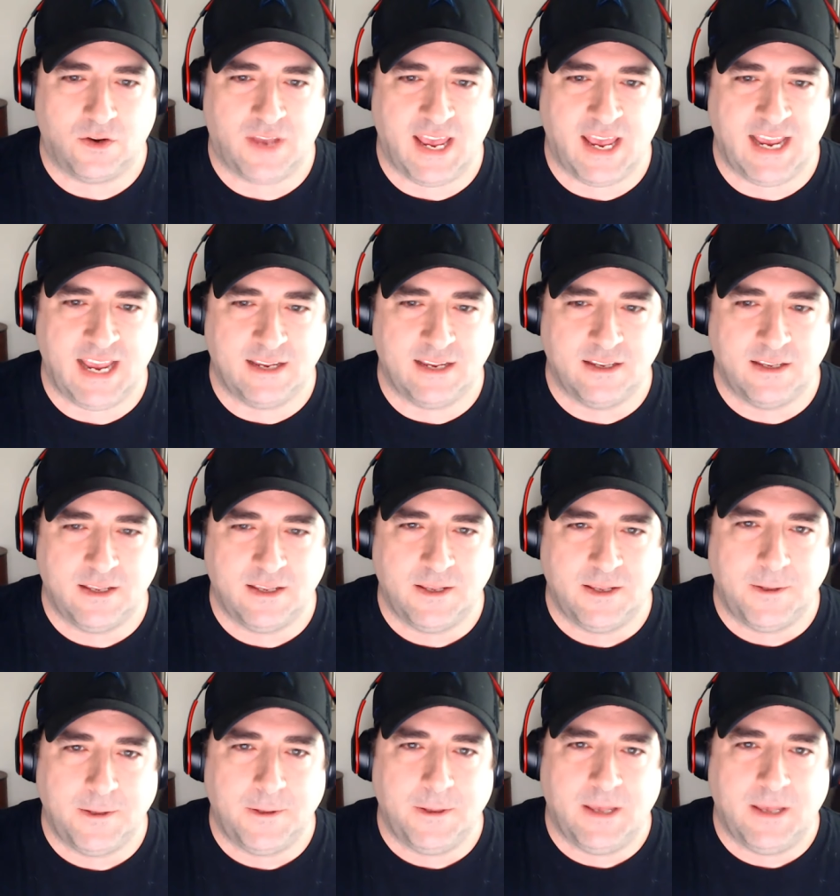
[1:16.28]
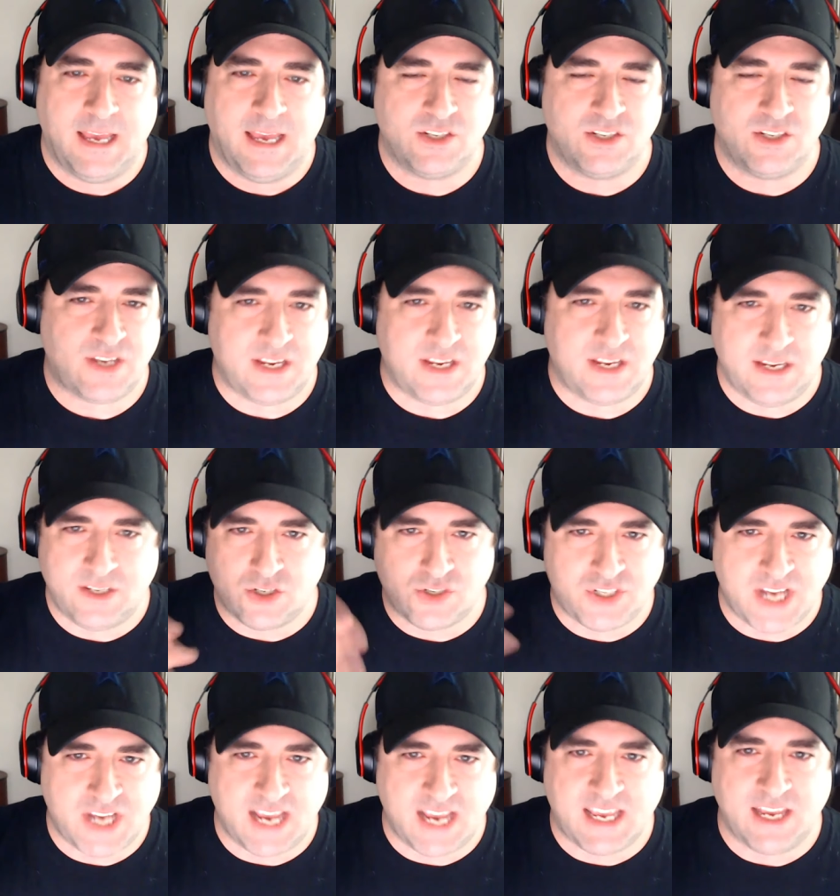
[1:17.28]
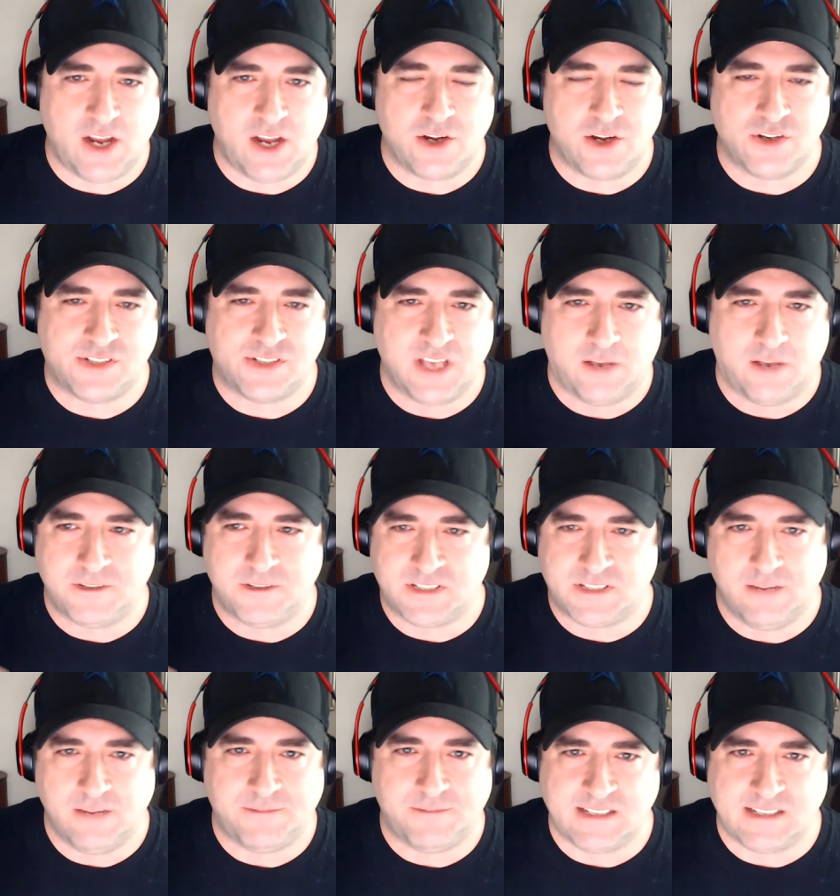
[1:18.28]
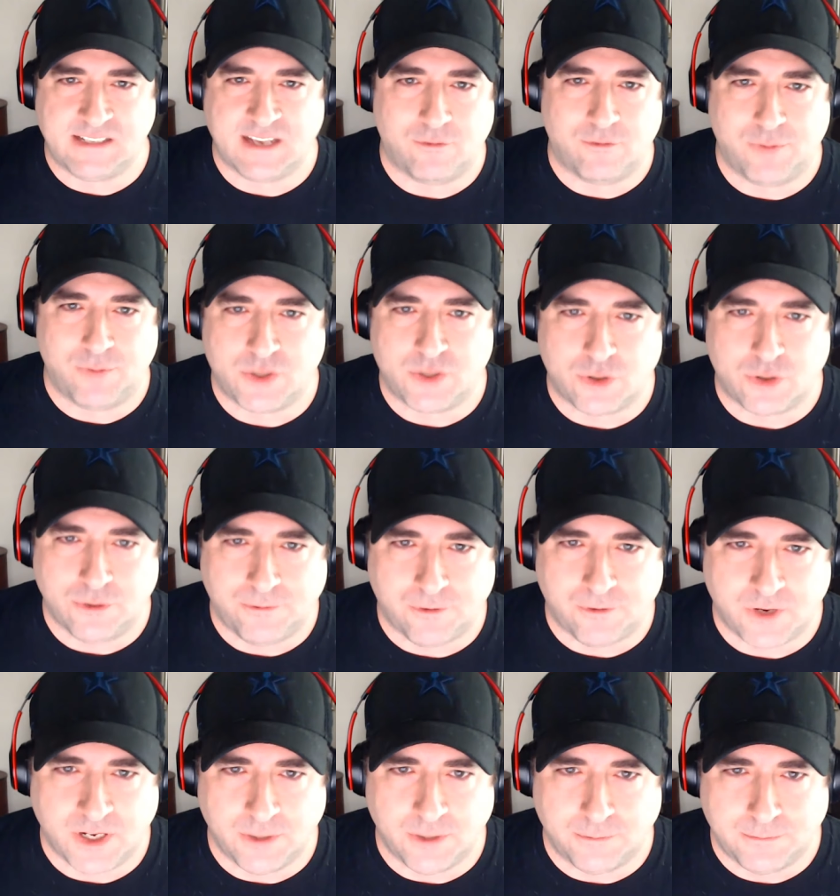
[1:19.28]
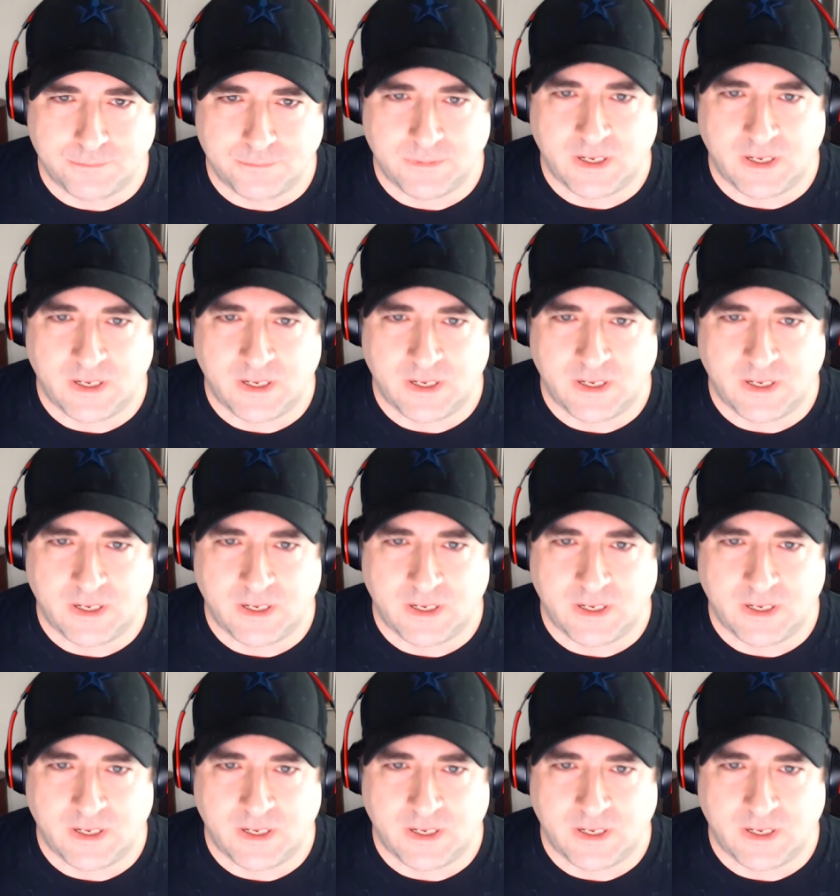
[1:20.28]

Okay. And just, and just check in on yourself and see if that's ever been true for you